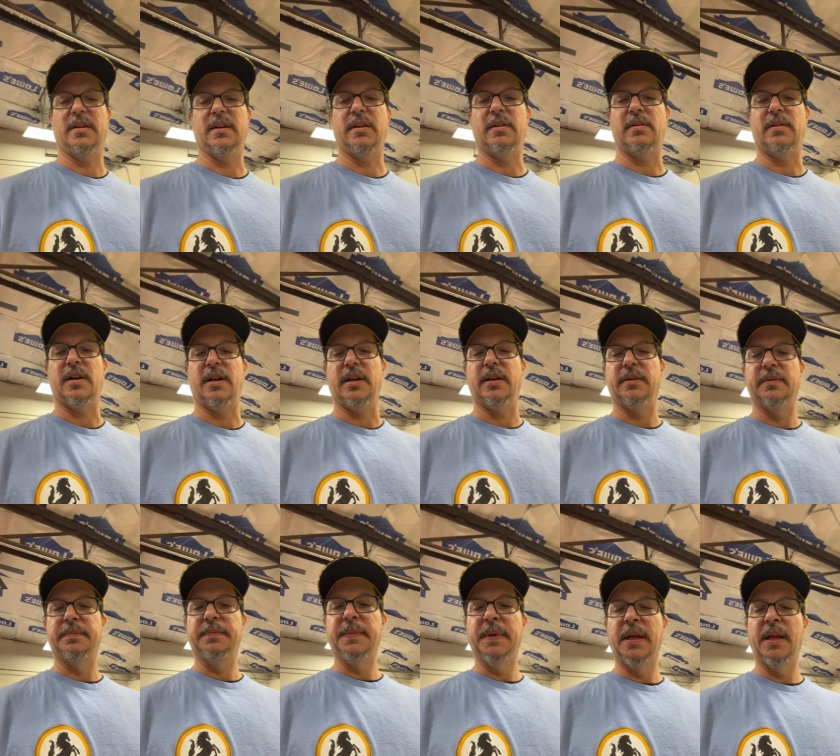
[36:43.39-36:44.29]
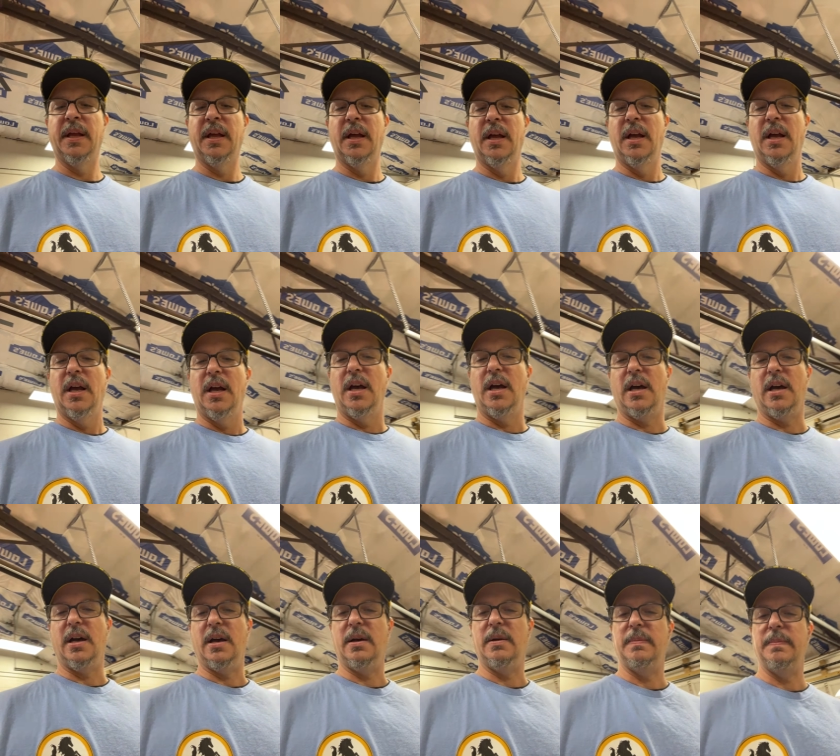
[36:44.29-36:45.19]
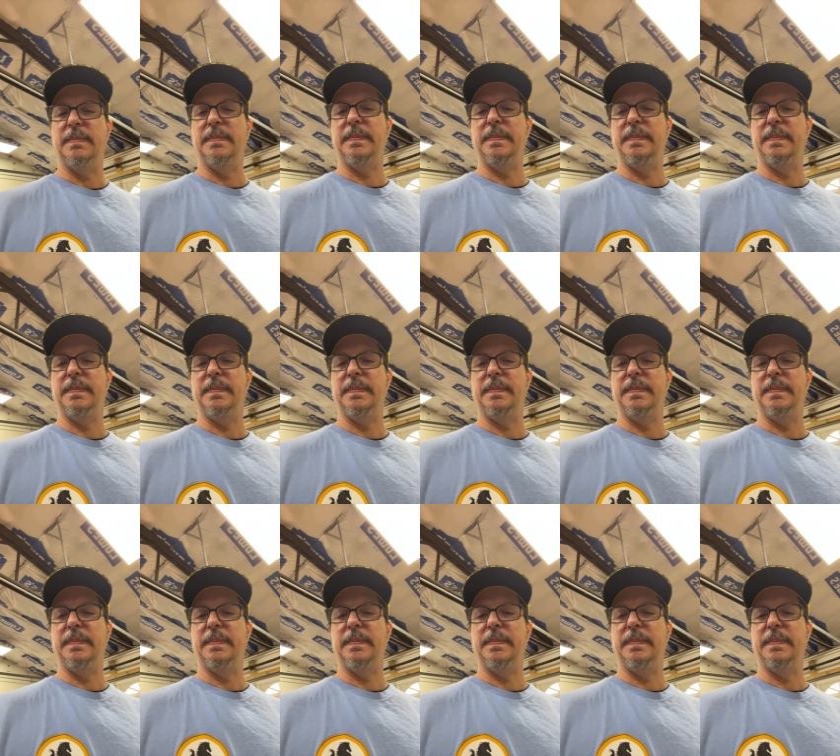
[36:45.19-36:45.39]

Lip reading: done right.